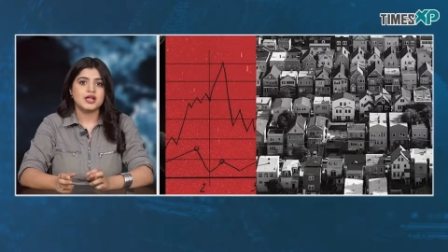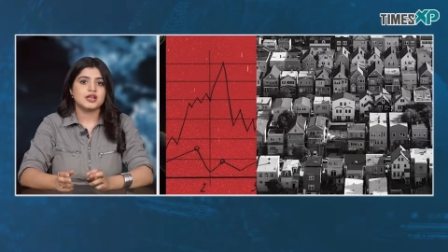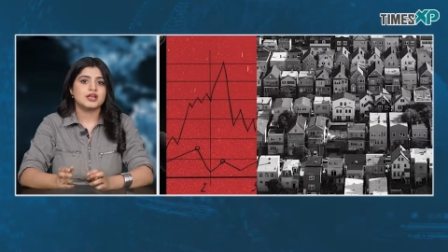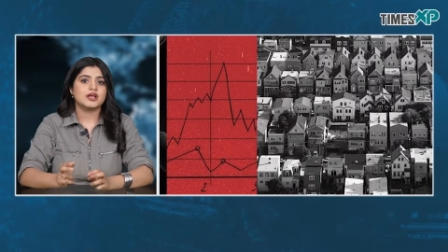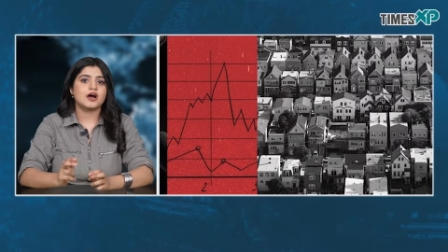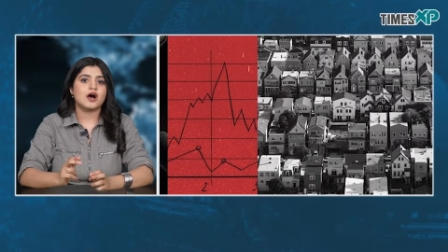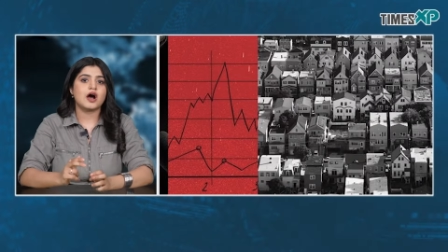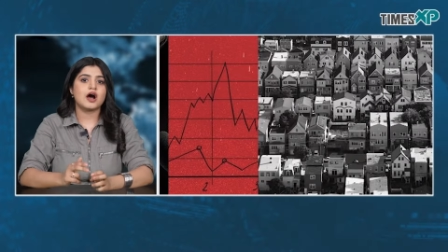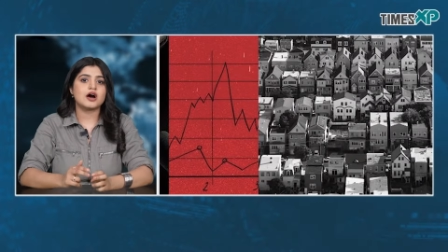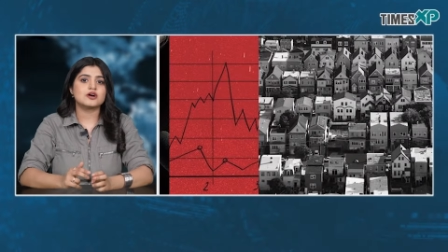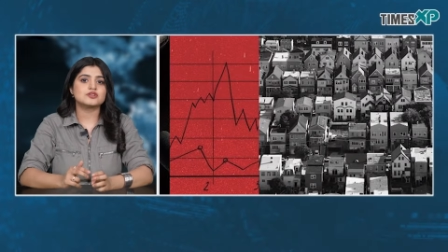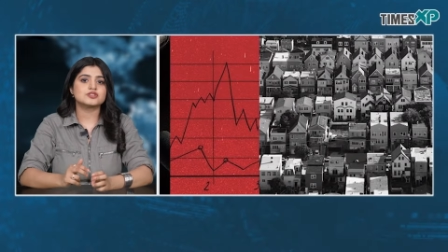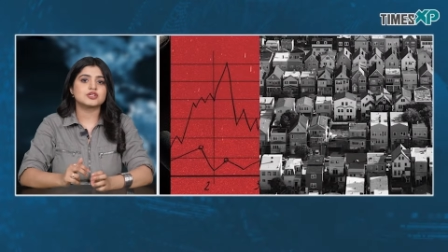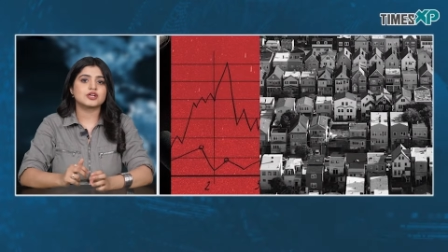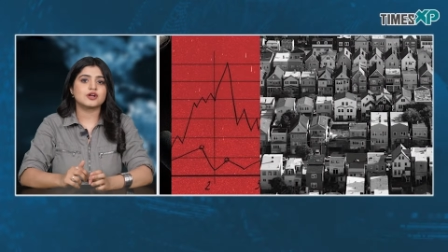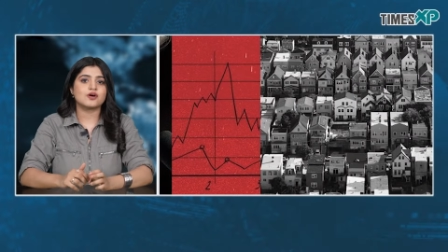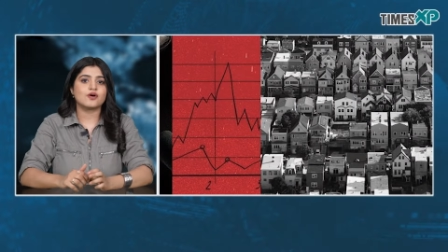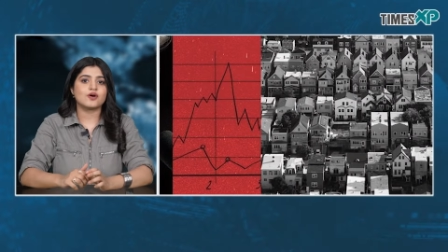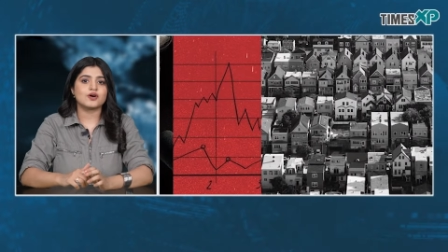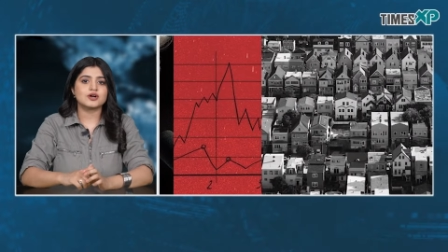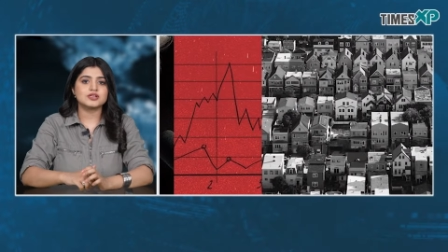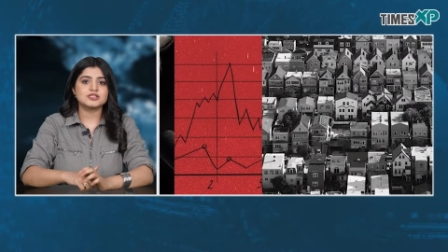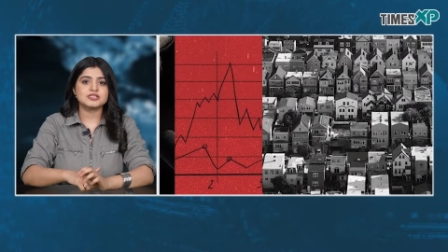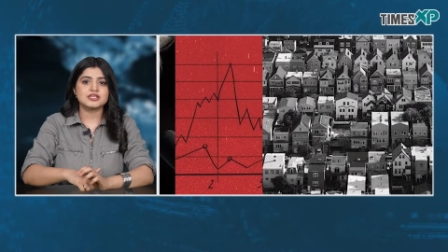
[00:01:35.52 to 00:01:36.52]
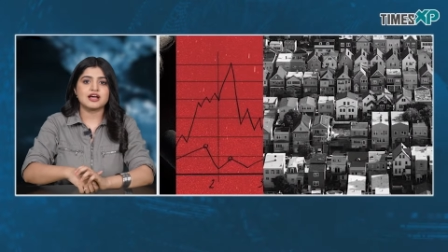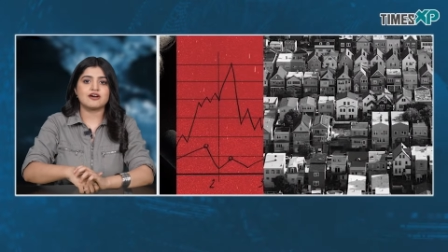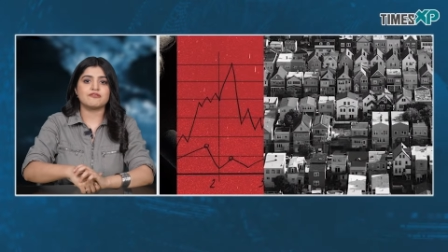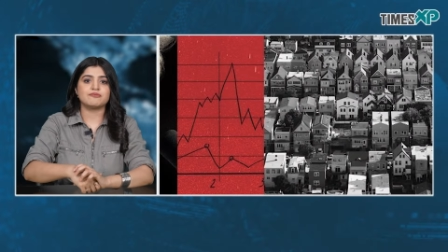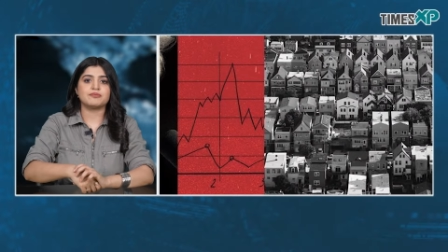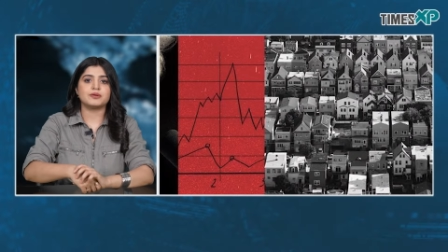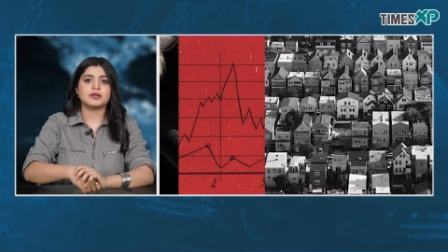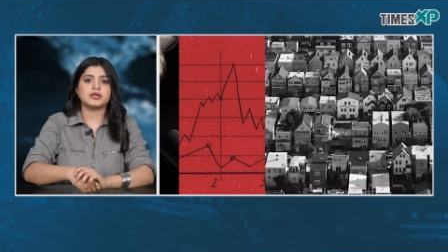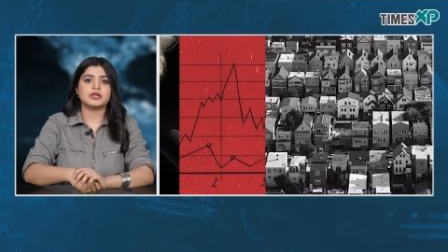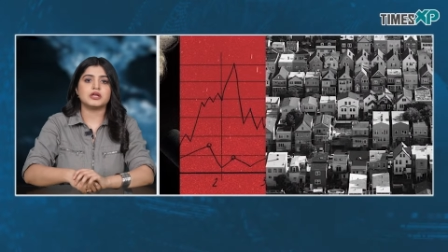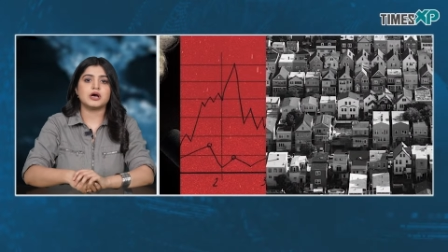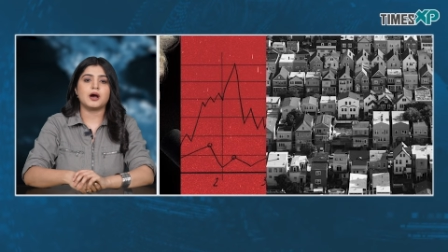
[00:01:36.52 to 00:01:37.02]
Now, housing costs
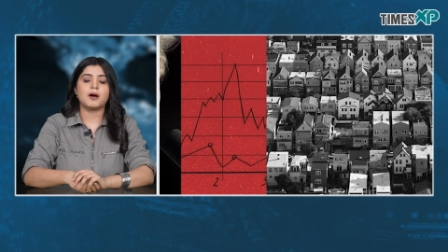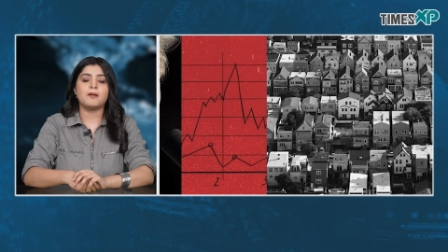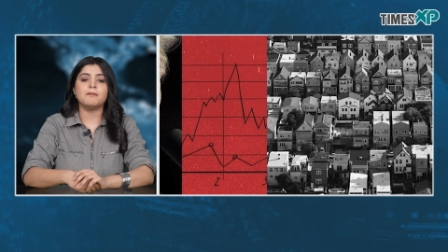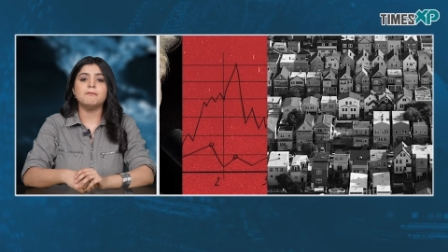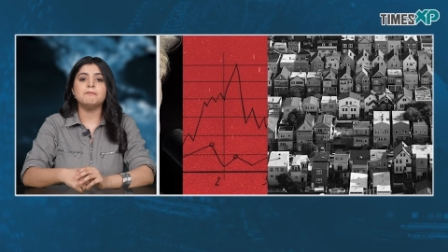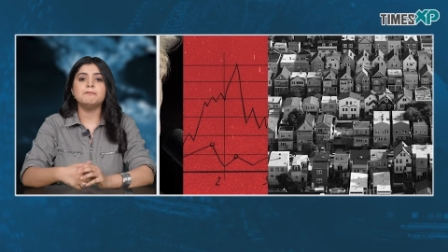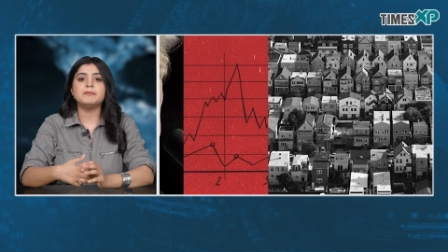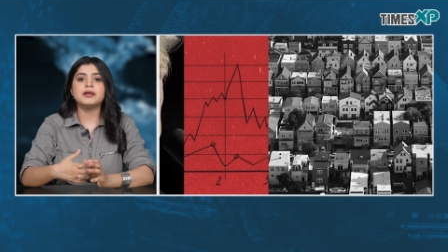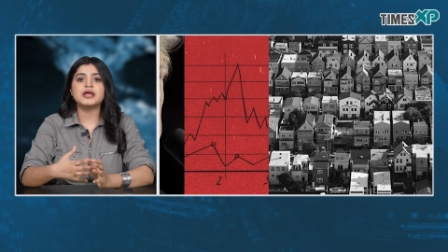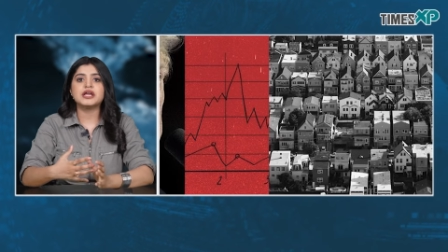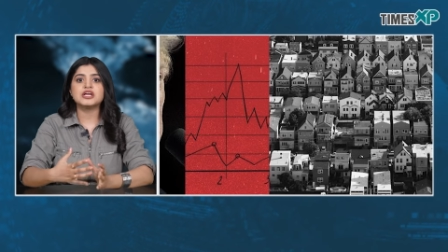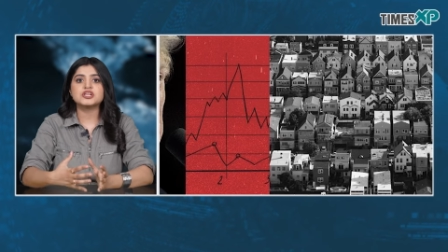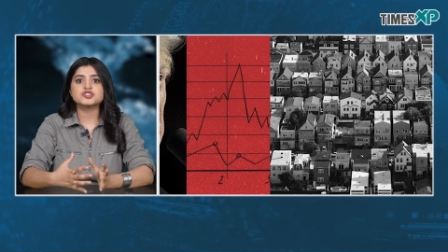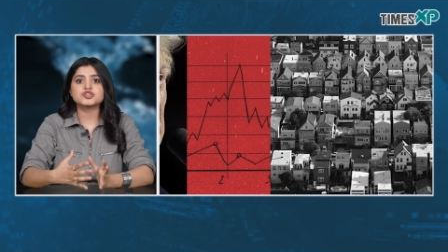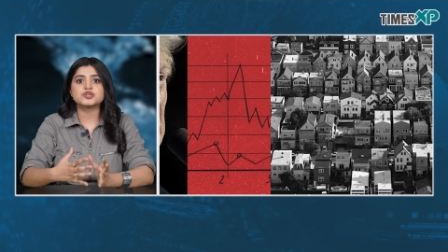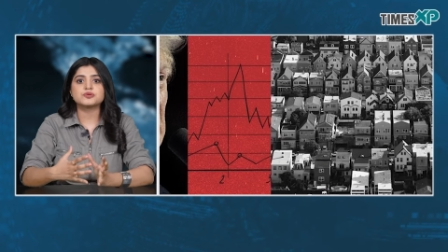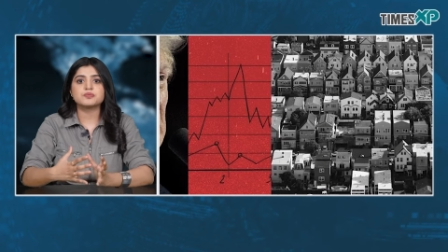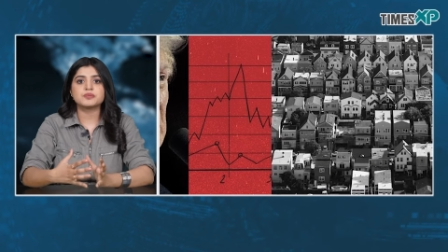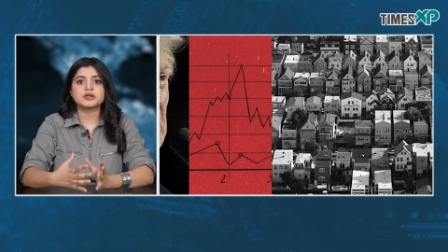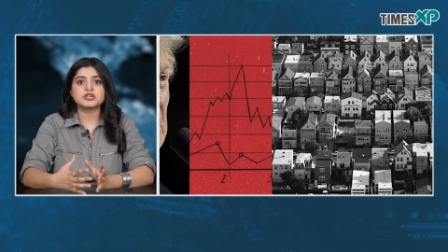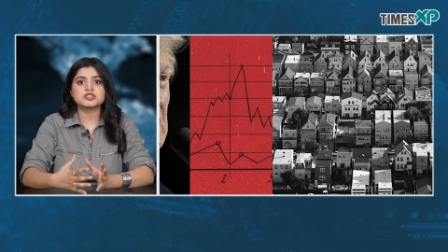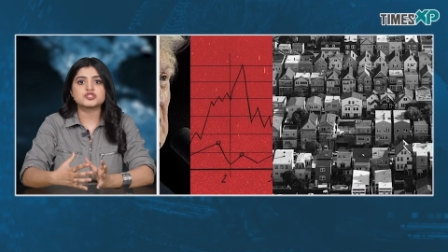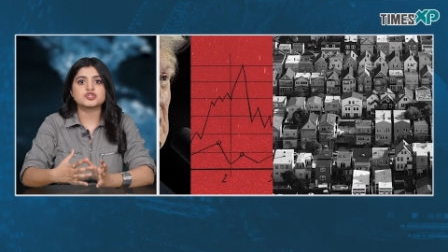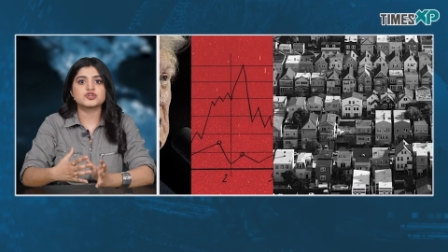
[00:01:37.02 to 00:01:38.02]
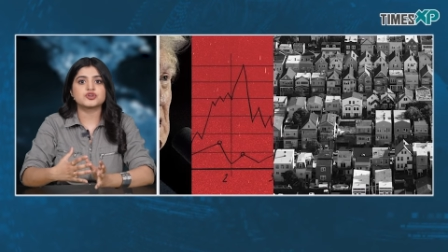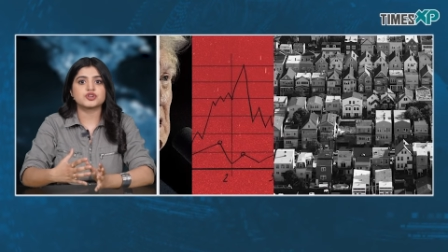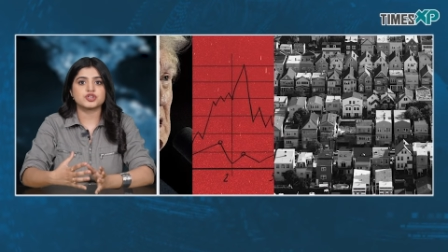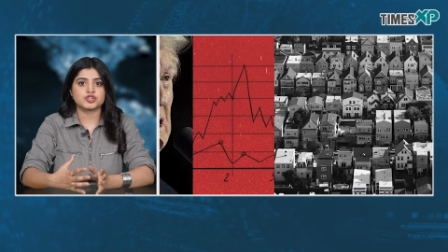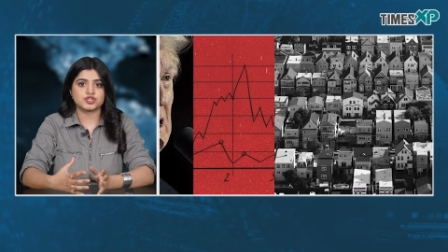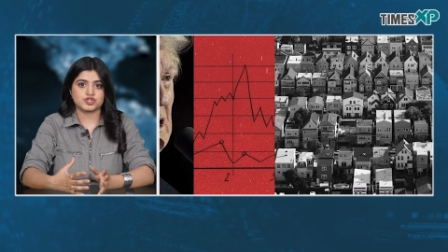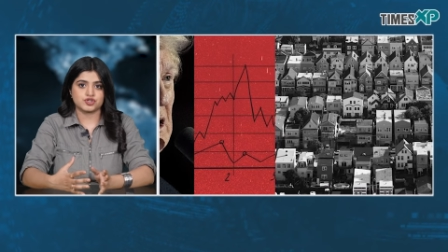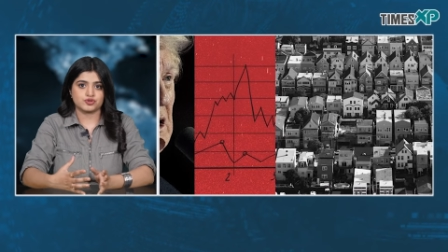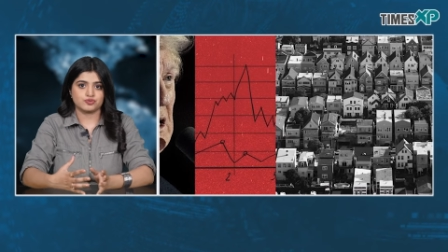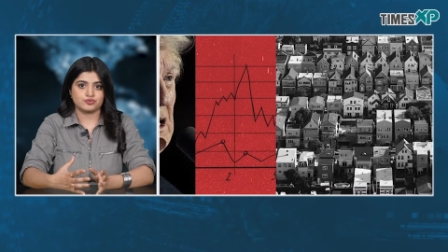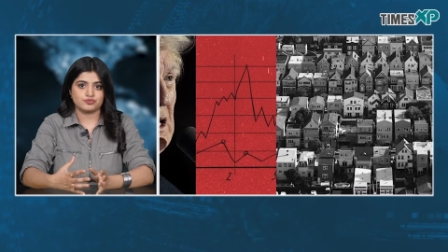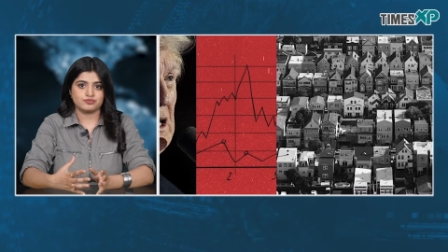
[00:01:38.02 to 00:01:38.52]
have been a major
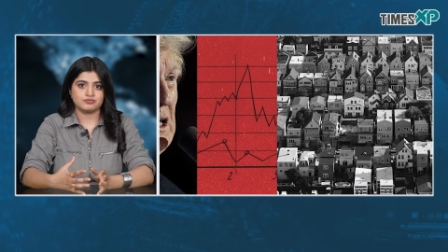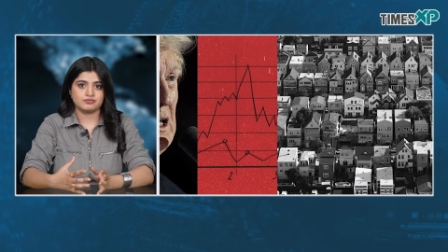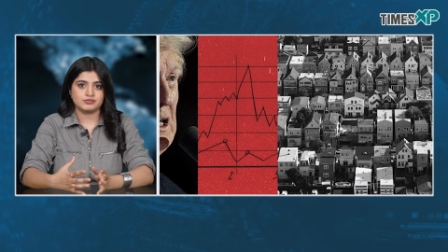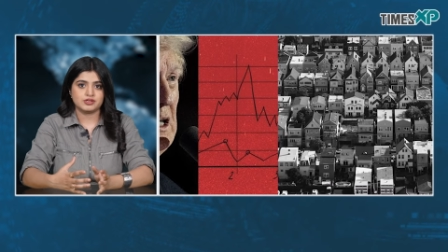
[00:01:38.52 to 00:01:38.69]
issue.